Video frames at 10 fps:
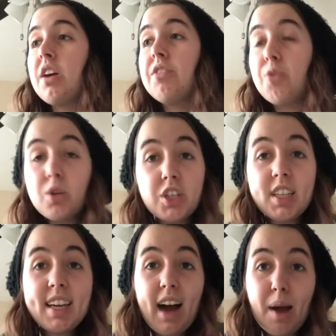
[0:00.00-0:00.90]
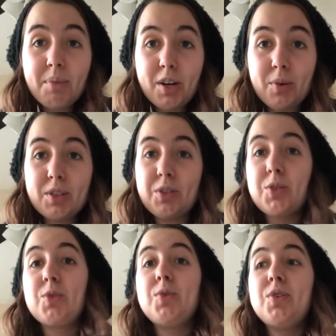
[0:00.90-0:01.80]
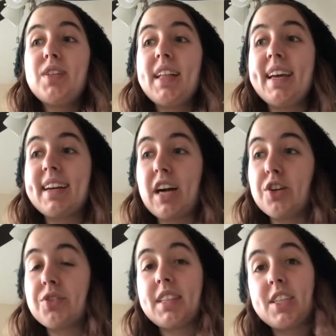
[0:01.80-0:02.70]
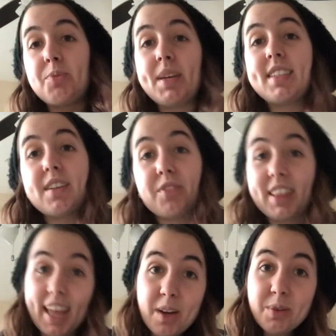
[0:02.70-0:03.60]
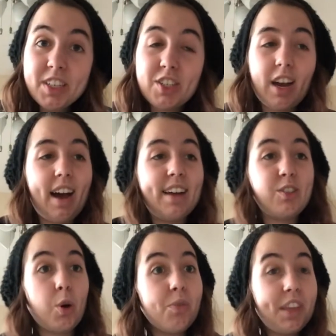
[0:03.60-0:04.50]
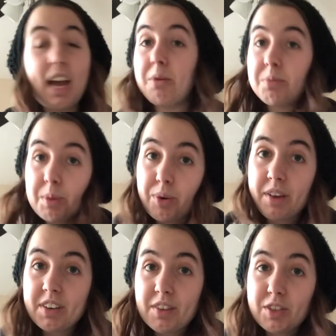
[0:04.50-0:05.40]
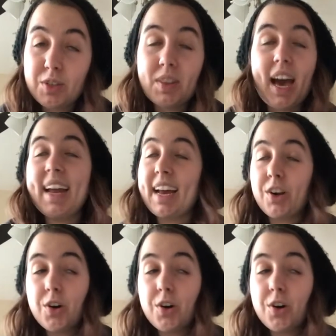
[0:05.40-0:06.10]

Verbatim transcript: Fortunately, I'm not going to school in a country that speaks a different language. I don't think I would be brave enough to do that at